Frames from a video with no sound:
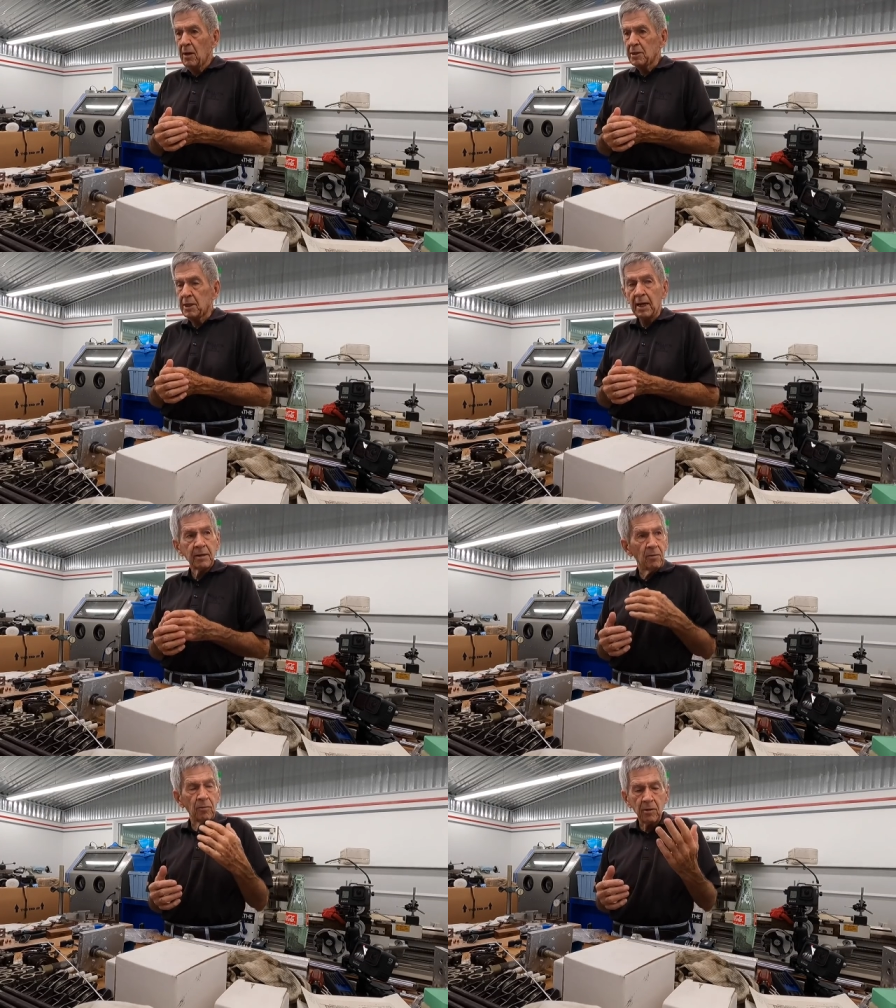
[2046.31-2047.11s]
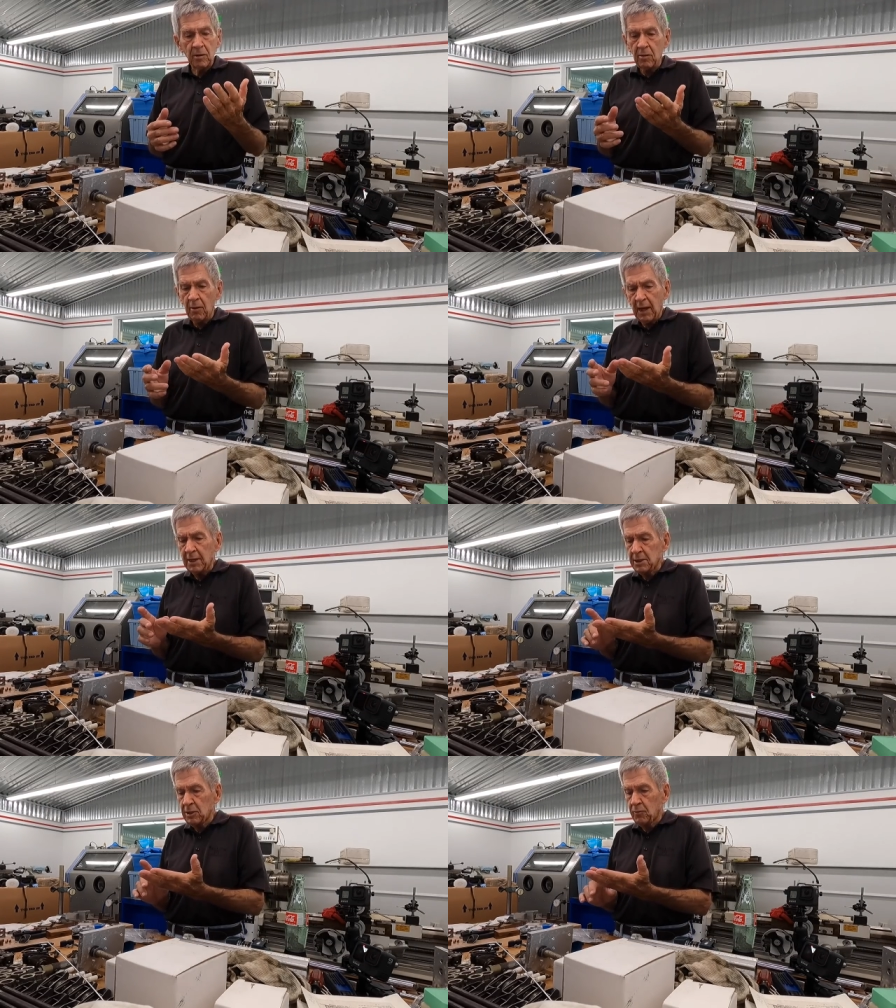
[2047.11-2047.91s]
It's like, you know, the
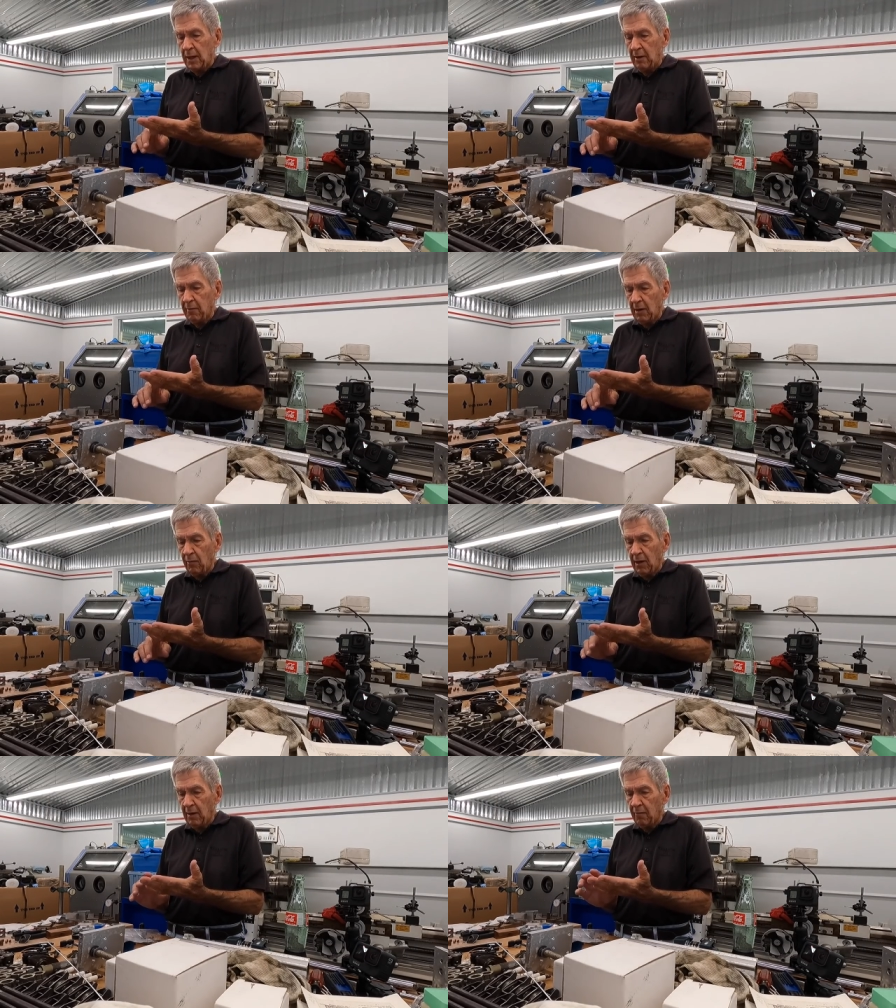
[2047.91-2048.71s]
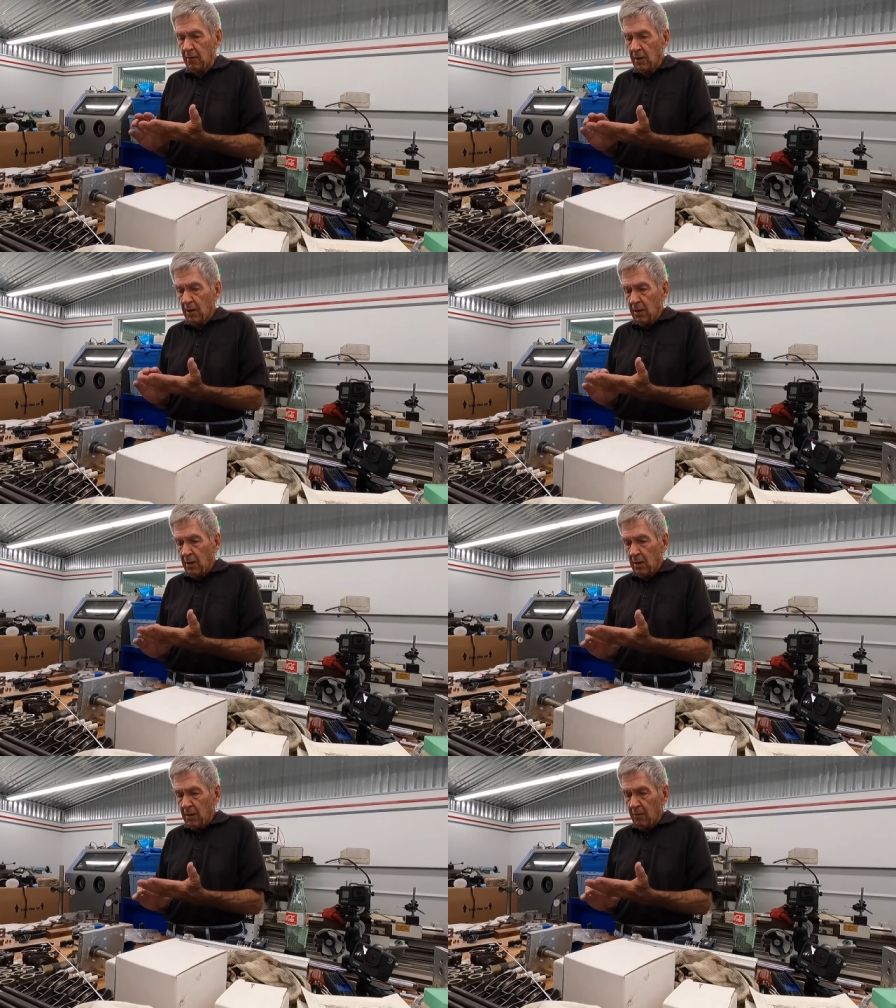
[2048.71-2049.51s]
access we have now. We have
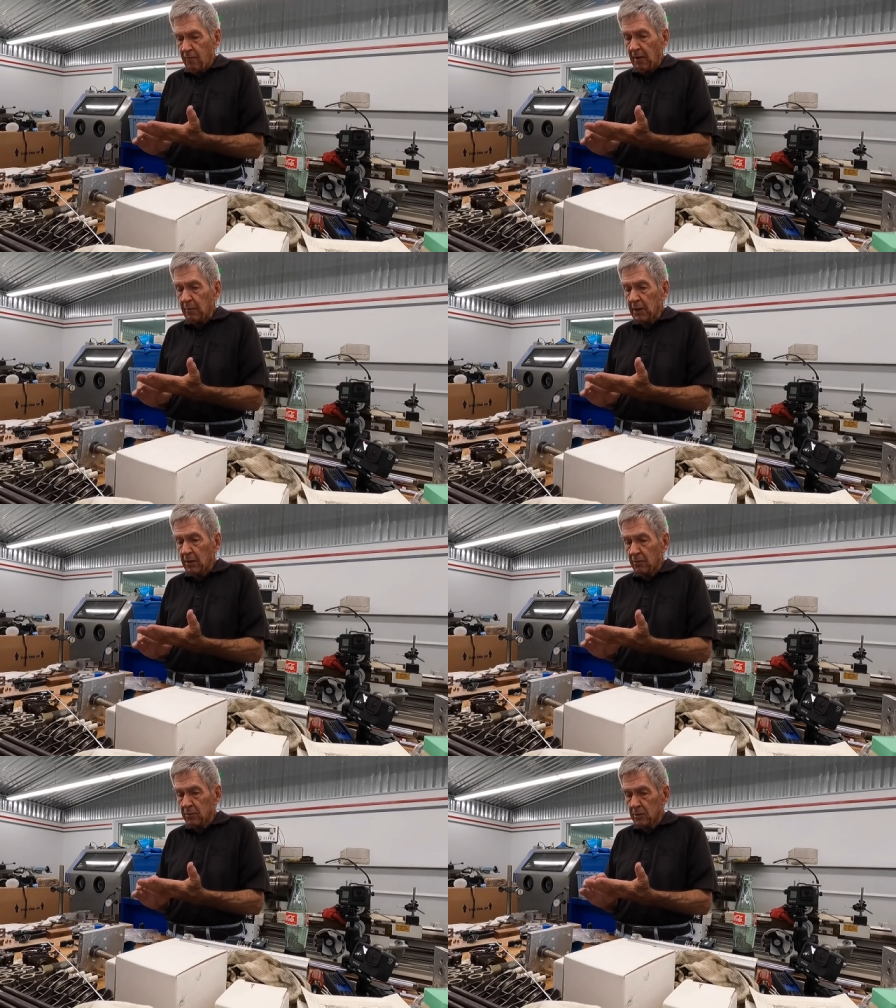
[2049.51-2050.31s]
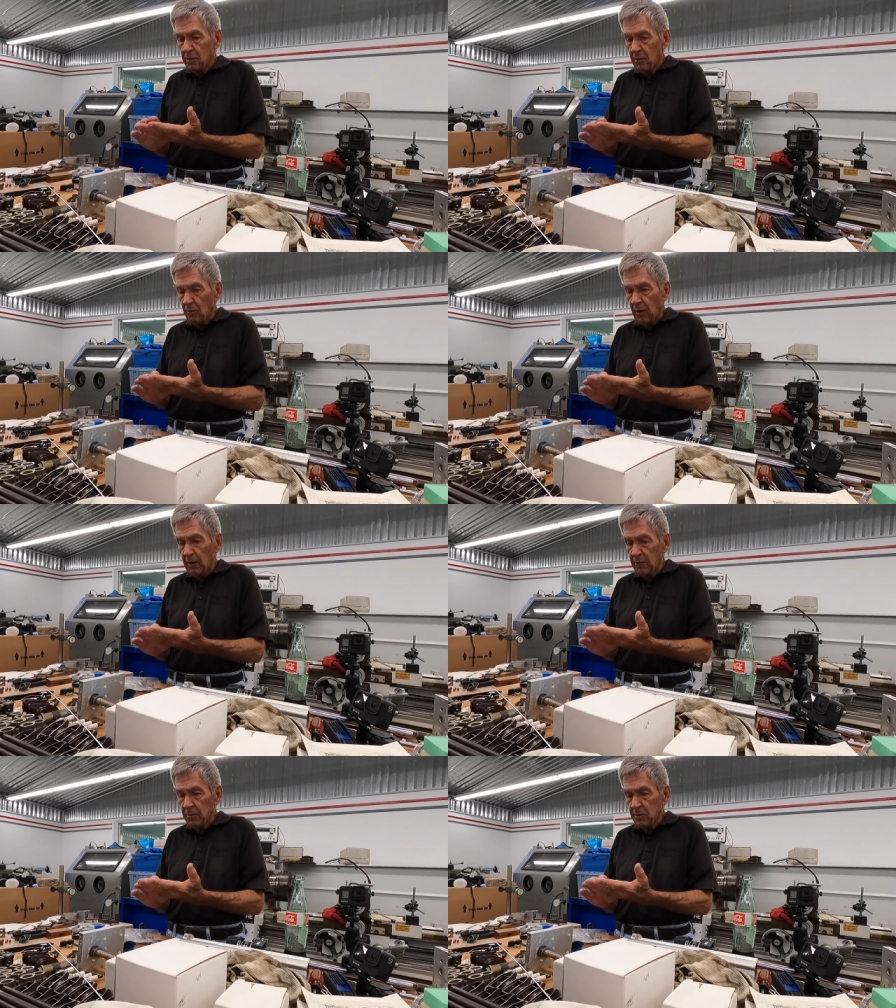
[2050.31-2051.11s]
fabricators,
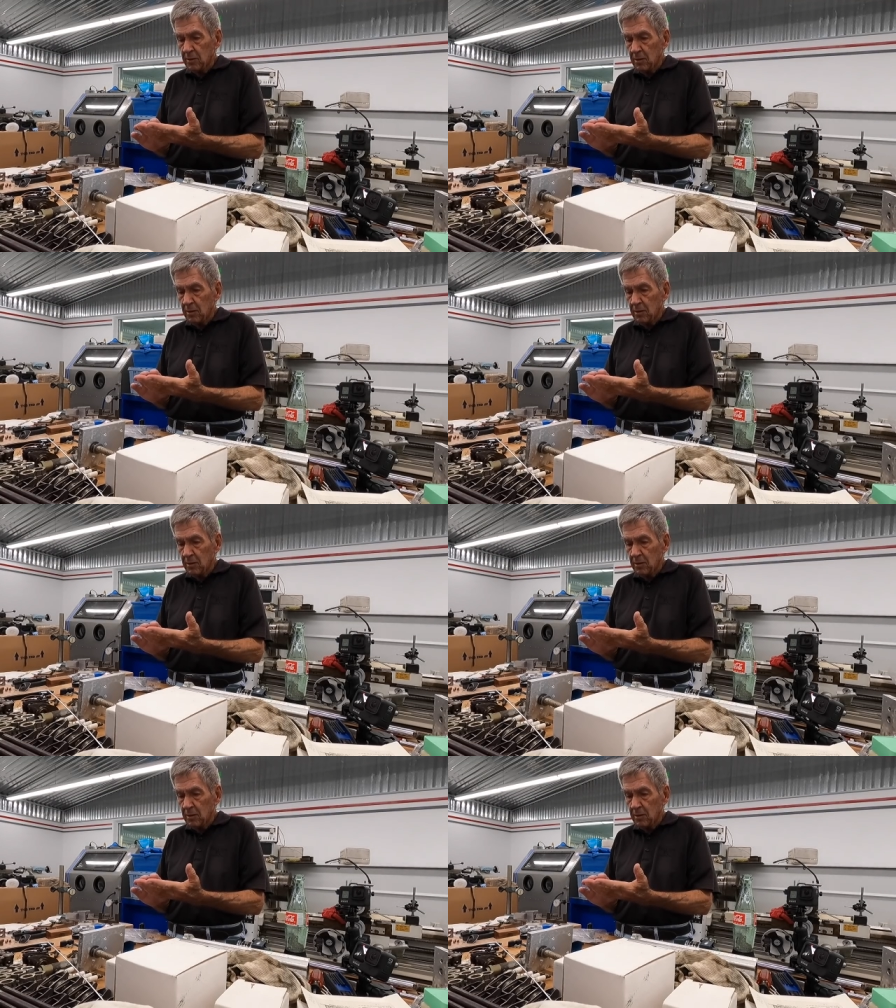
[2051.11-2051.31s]
welders,